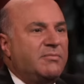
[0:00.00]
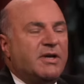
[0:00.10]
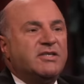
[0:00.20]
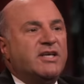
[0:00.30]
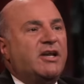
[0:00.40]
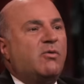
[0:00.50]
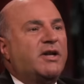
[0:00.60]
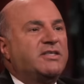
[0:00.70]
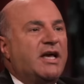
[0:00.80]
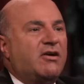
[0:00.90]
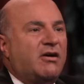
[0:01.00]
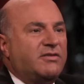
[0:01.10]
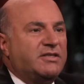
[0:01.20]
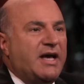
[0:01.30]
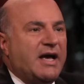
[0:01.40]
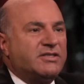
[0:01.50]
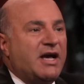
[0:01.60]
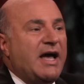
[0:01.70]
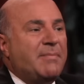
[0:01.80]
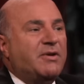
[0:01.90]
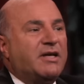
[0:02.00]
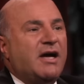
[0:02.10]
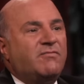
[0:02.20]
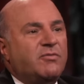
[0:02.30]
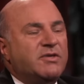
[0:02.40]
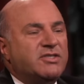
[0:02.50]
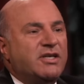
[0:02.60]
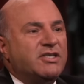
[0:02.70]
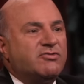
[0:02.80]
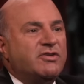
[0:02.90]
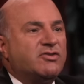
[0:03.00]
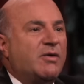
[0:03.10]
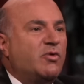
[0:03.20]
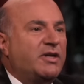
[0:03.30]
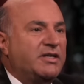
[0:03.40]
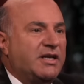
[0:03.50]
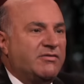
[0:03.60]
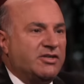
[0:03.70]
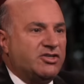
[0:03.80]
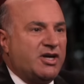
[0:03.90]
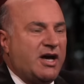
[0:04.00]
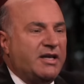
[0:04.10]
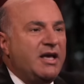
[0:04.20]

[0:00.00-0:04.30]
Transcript: because they don't want to take on the task. I happen to come from this industry, so I'm willing to give it a shot.